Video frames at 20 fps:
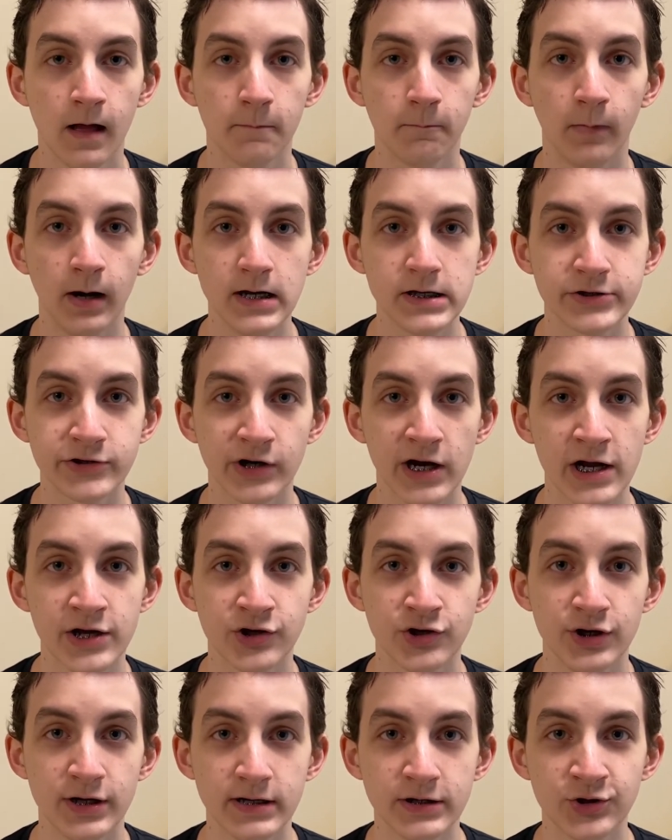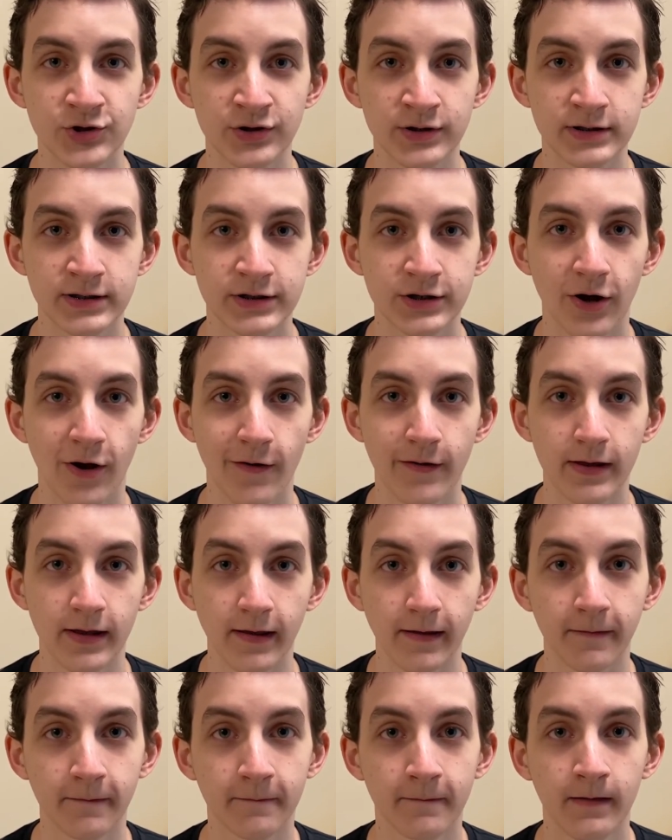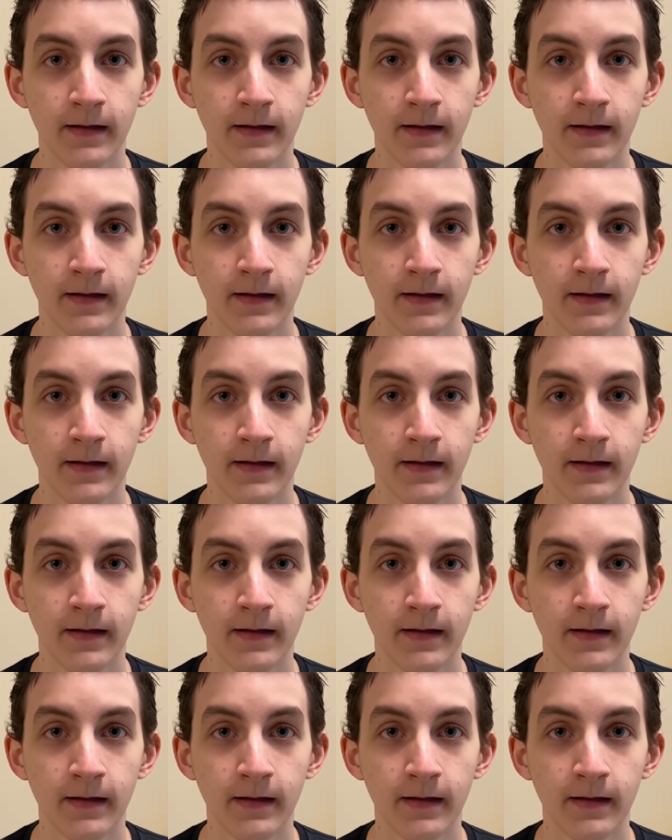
My strange addiction is stalking.